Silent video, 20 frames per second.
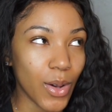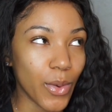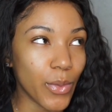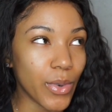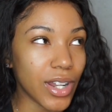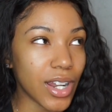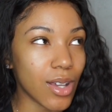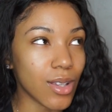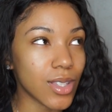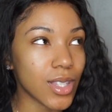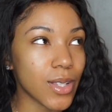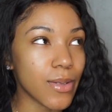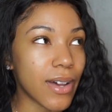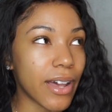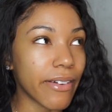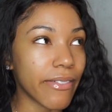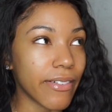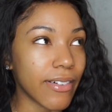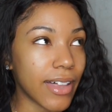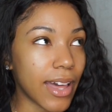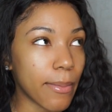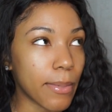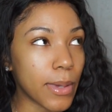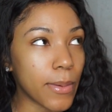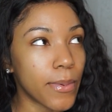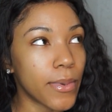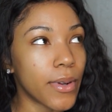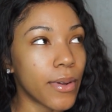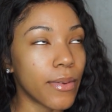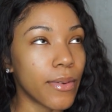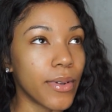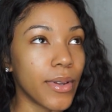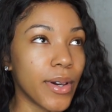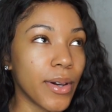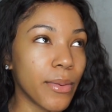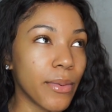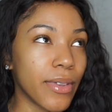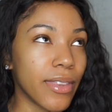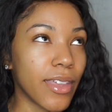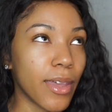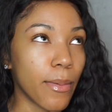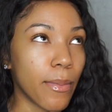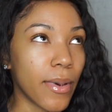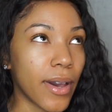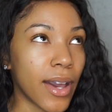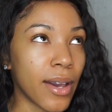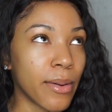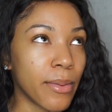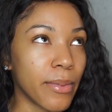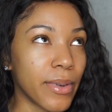what else do I feel like people don't know when they buy